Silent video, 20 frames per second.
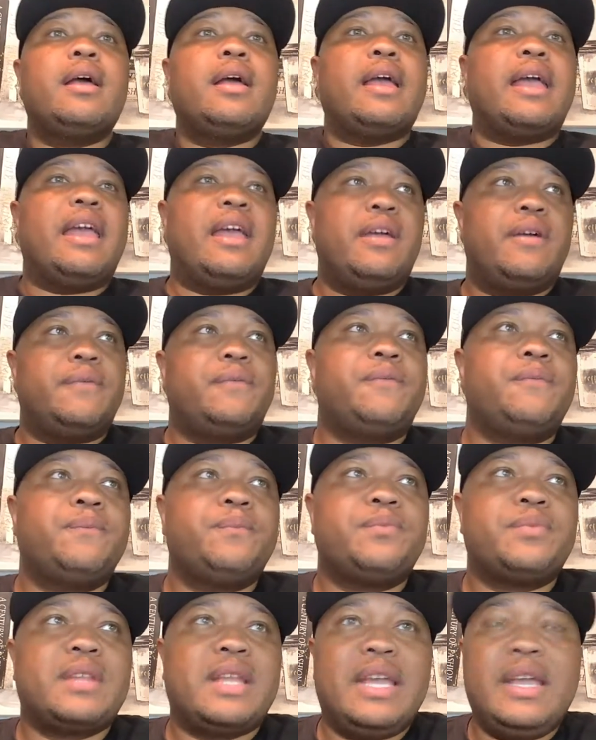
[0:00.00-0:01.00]
If
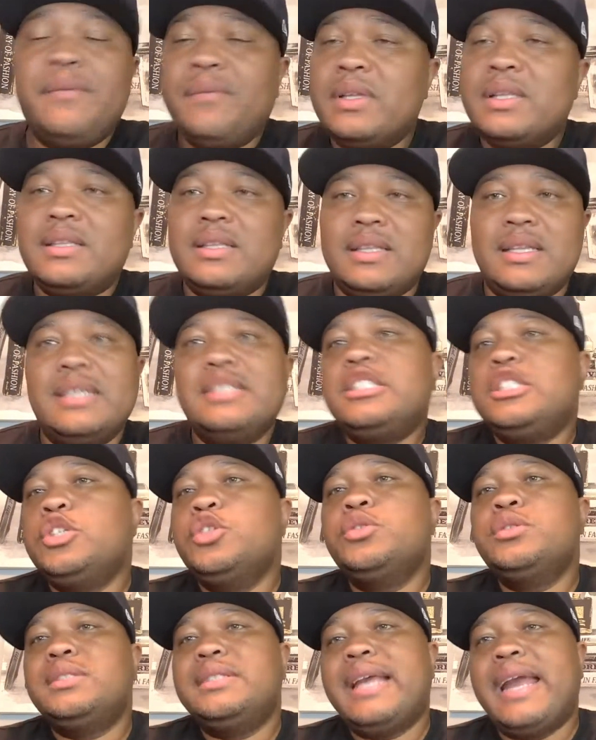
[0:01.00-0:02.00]
even, let's
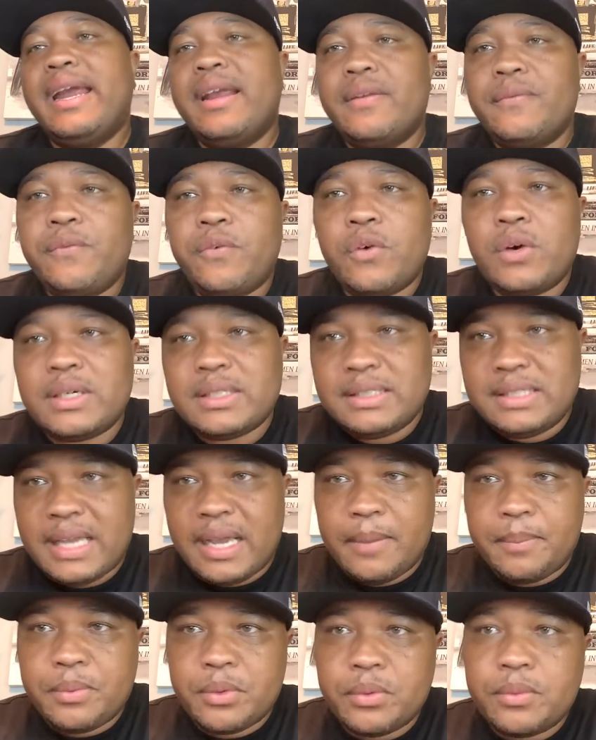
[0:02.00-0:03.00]
use dating for
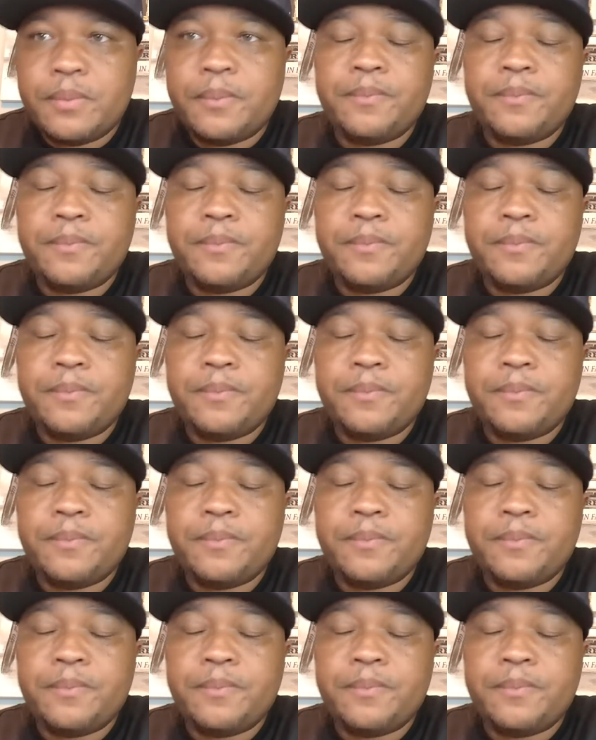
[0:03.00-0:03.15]
example.